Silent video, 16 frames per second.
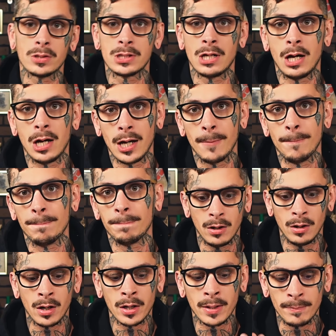time
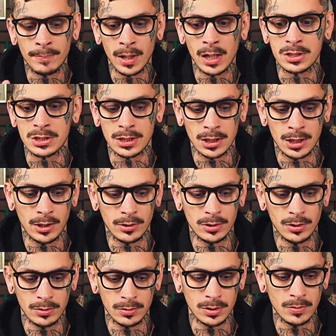on a budget.
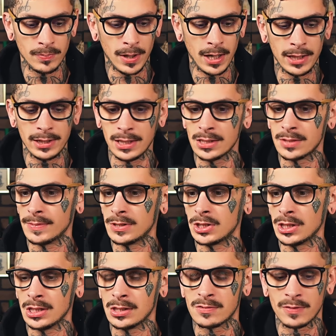You buy these
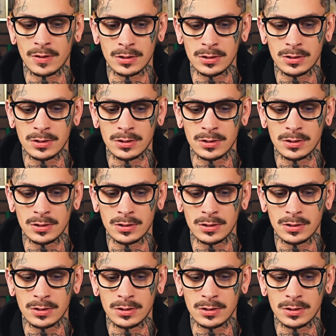machines for